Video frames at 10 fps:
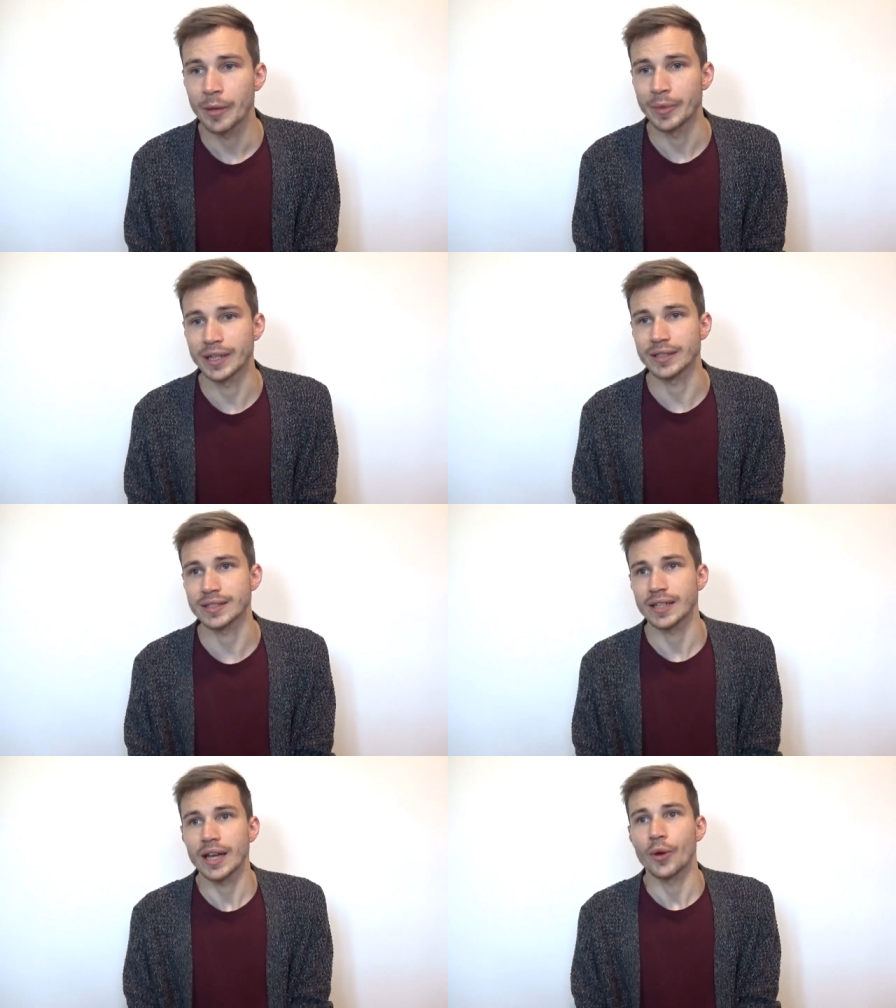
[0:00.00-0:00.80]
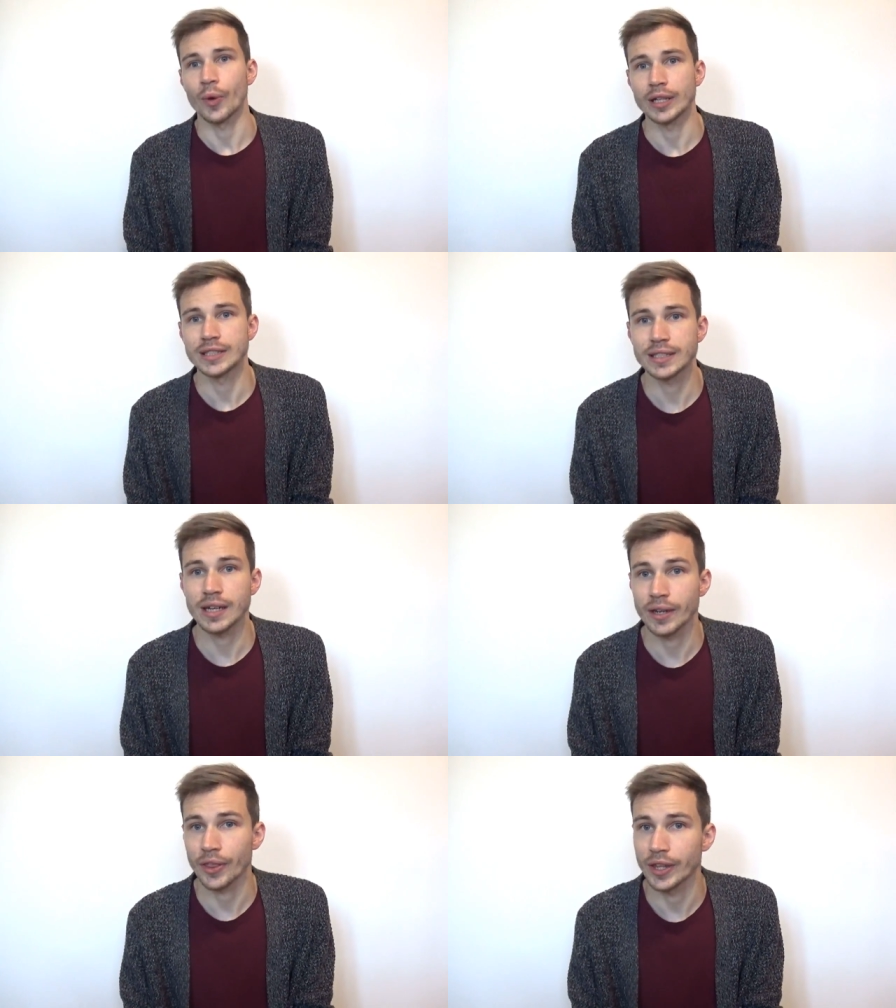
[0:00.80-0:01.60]
because well these
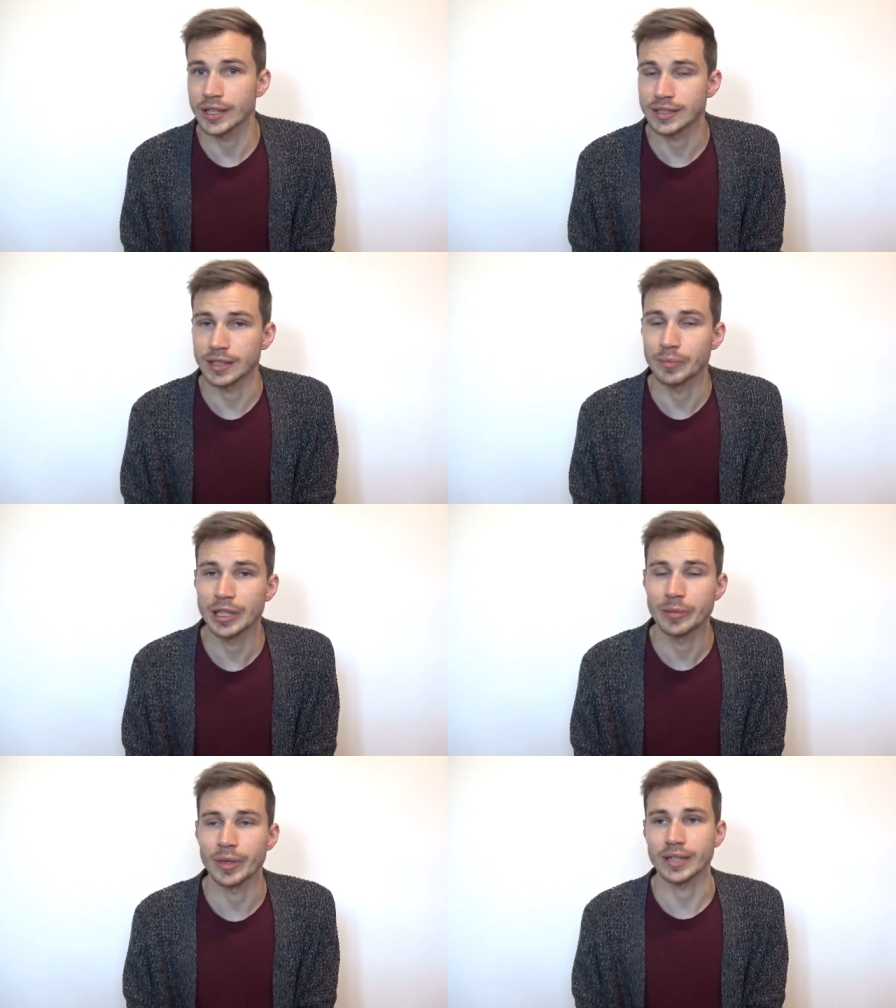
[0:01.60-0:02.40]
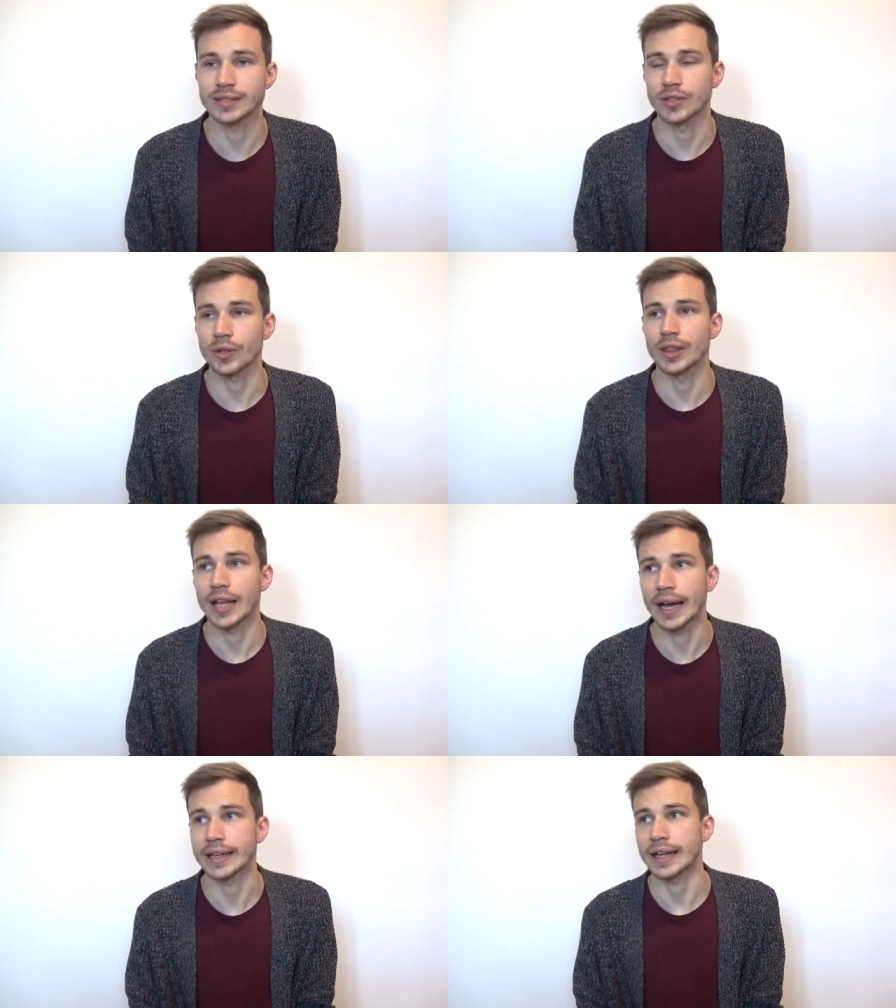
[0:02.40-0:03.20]
are the things that mealybugs don't
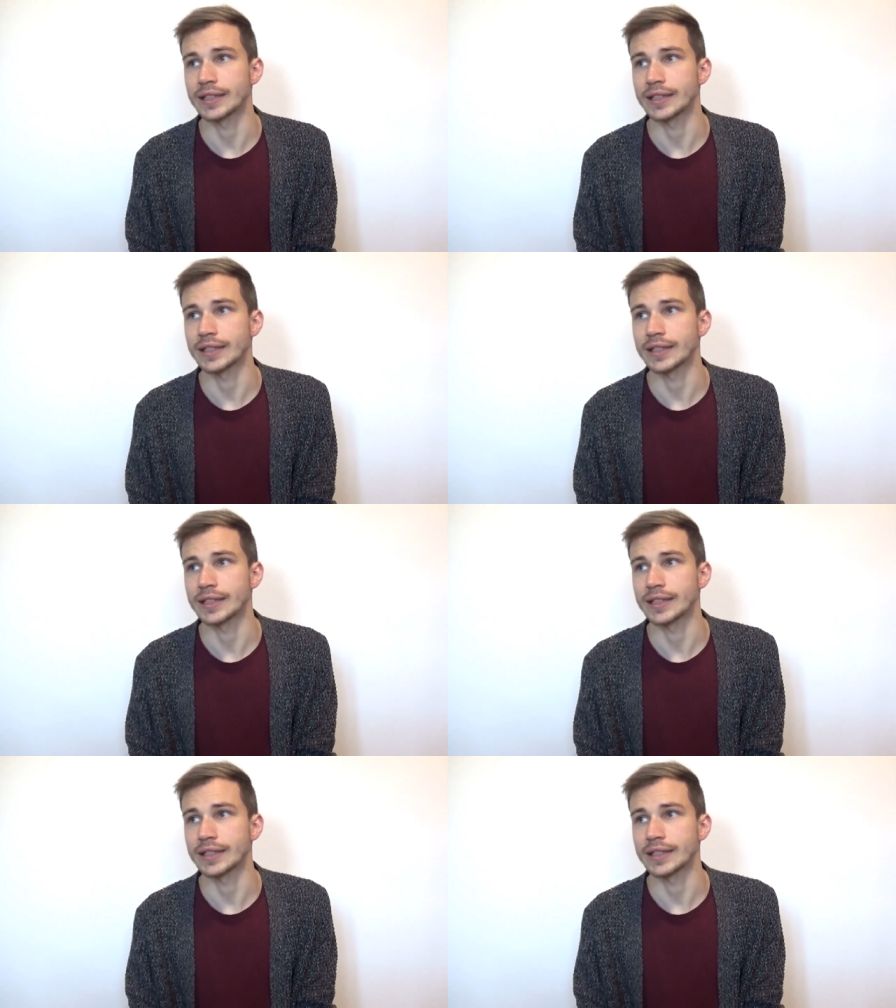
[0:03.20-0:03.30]
like.